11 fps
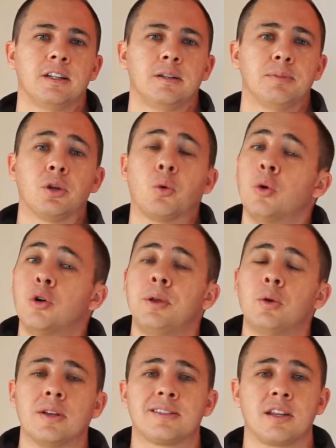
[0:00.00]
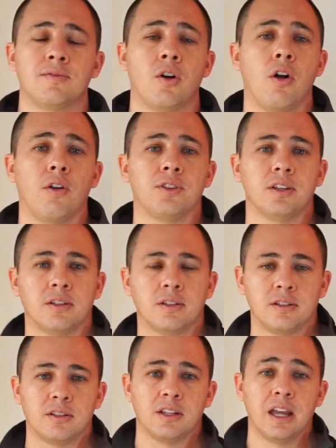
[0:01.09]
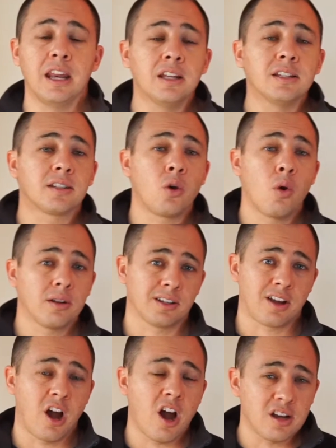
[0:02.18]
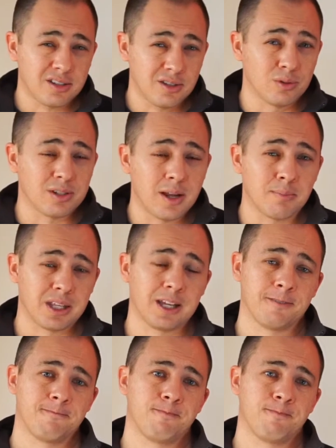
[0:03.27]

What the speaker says: But there will be risk involved. It is going to cost you something.